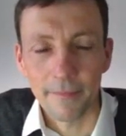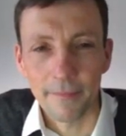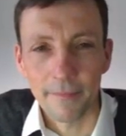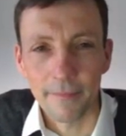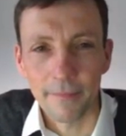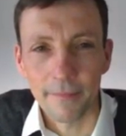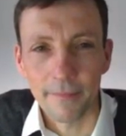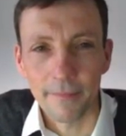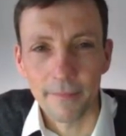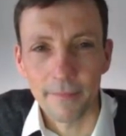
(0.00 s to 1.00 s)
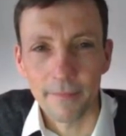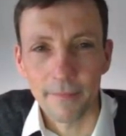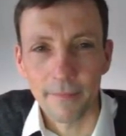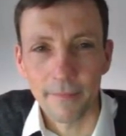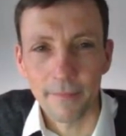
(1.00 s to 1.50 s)

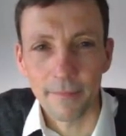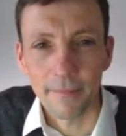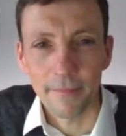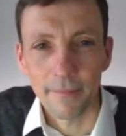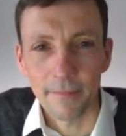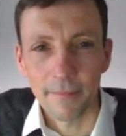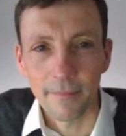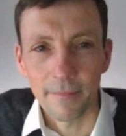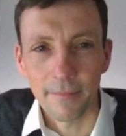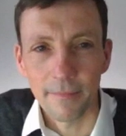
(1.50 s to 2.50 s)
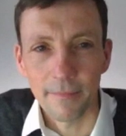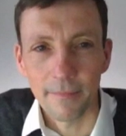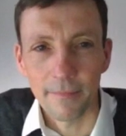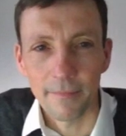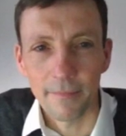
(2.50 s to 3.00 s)

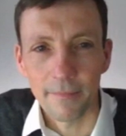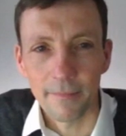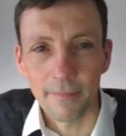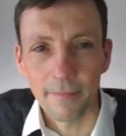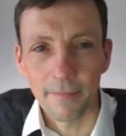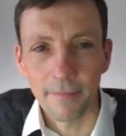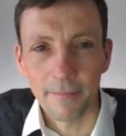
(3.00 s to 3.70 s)
[no speech]